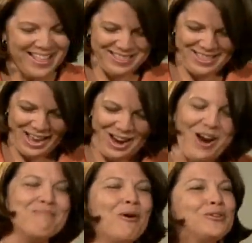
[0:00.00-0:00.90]
They
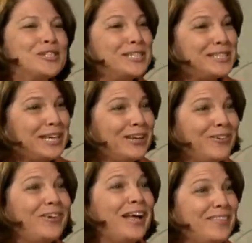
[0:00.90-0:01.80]
are mostly
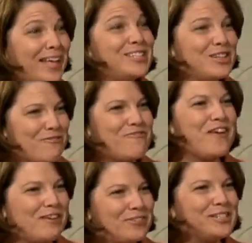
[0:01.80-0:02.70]
single, and that's really? their
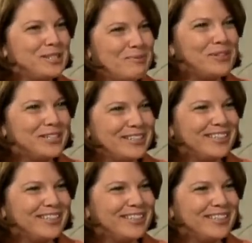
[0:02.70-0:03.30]
favorite subject. They